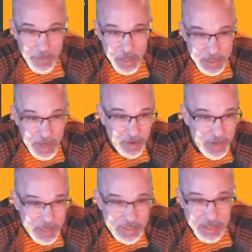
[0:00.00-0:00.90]

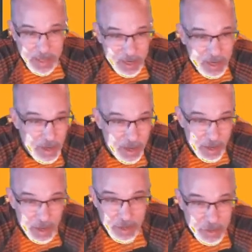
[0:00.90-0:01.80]
Nowadays,
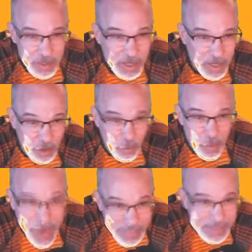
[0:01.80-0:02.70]
you can get in a
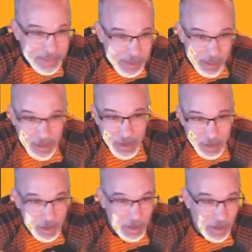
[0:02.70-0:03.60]
race
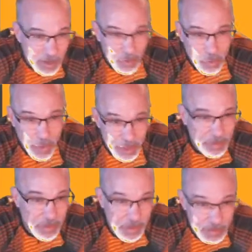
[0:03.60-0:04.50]
with
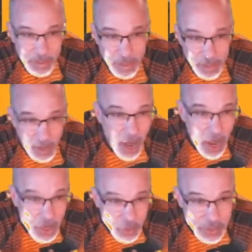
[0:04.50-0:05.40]

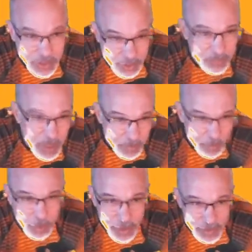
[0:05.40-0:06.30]
hundreds of
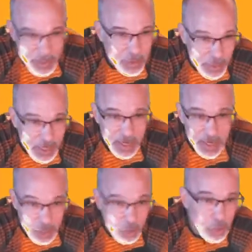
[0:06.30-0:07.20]
people, and then you can get in
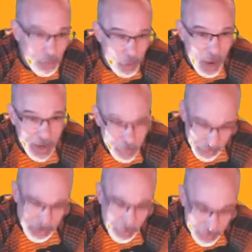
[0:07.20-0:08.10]
a group ride,
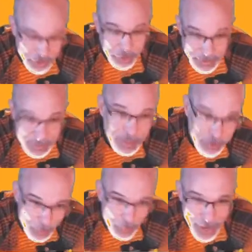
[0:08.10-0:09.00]
which always turns into
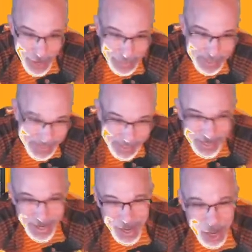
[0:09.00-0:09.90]
a race
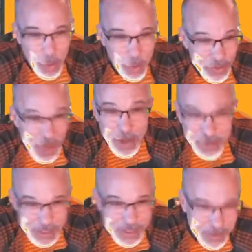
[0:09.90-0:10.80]
with
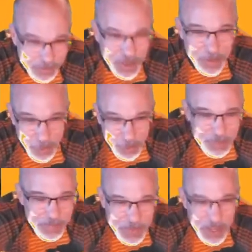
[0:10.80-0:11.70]
thousands of people.
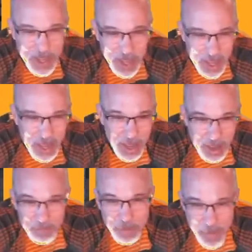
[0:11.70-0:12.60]

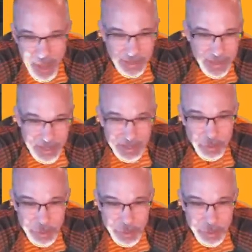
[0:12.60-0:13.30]
But back then there were